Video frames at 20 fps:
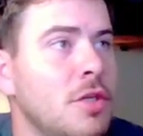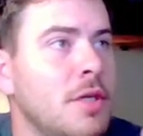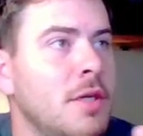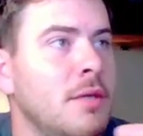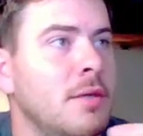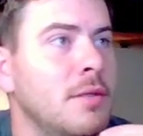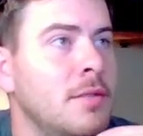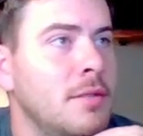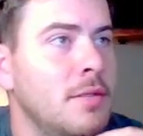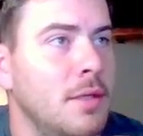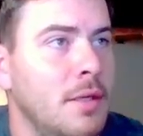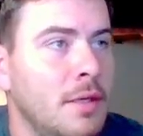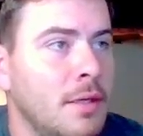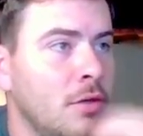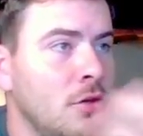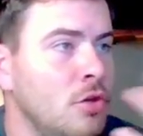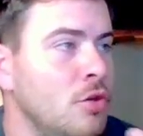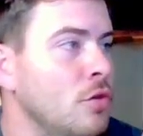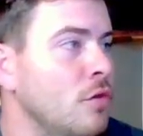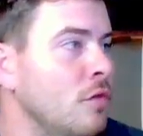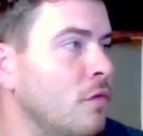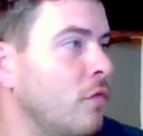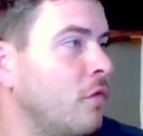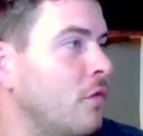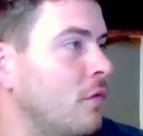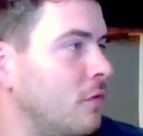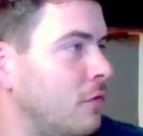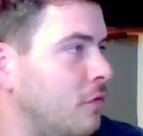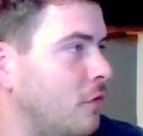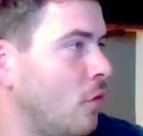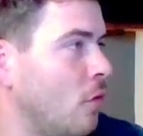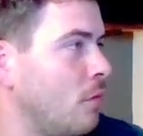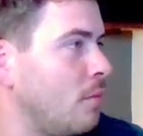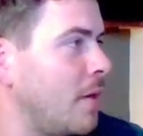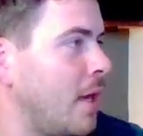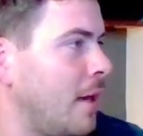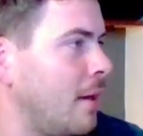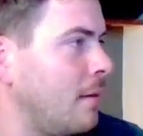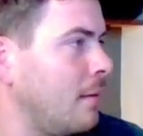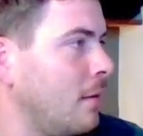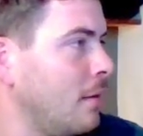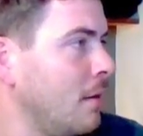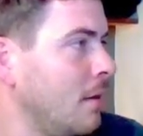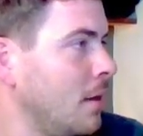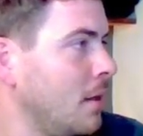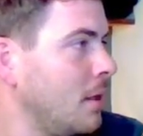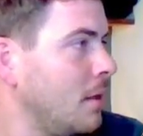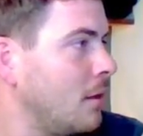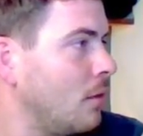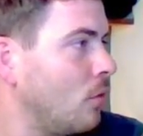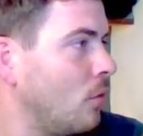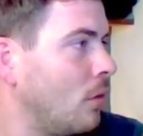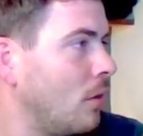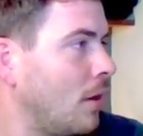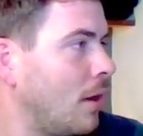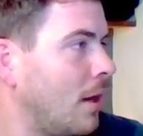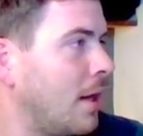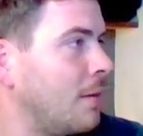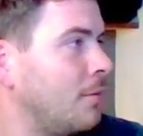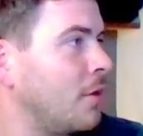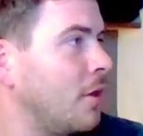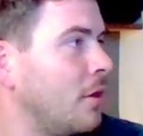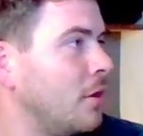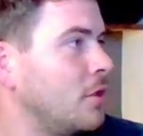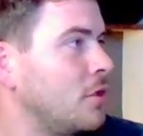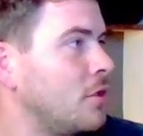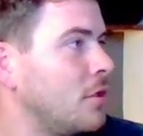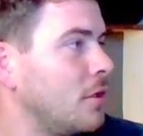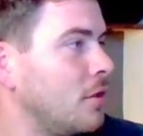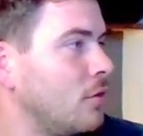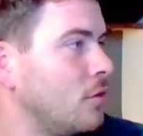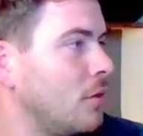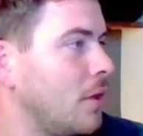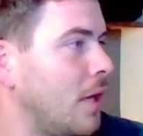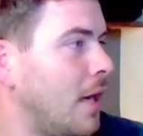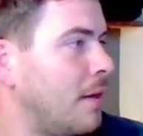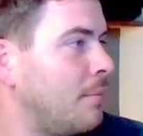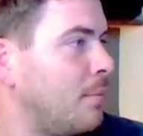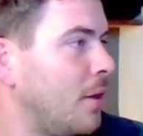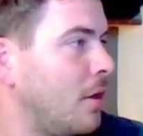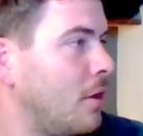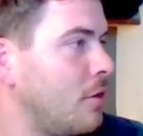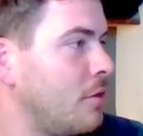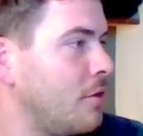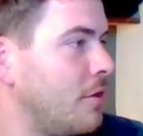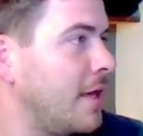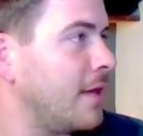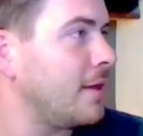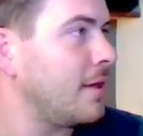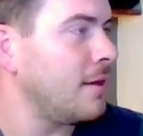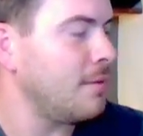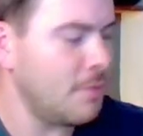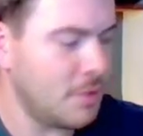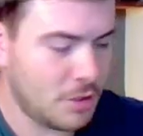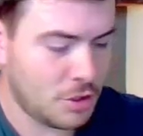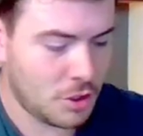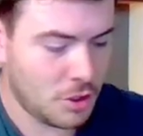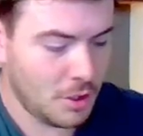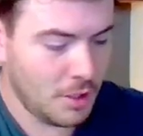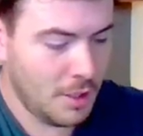in a new form now. I'm going to upload that image.